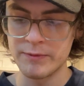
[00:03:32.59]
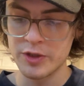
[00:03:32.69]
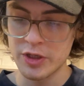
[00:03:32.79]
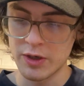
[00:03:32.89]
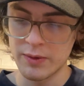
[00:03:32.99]

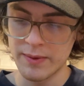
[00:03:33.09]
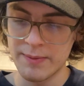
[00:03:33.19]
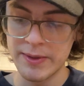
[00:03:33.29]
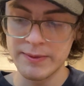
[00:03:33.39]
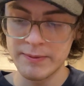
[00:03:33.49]
So
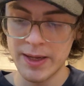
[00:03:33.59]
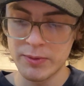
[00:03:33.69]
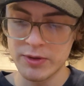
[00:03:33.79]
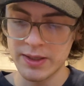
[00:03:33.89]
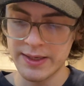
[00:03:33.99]
I've been
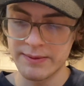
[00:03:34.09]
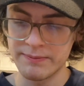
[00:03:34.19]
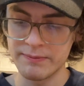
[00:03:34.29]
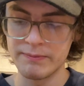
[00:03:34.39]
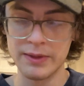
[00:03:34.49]
able to like
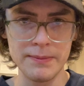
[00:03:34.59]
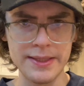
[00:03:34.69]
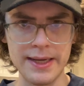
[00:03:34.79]
limit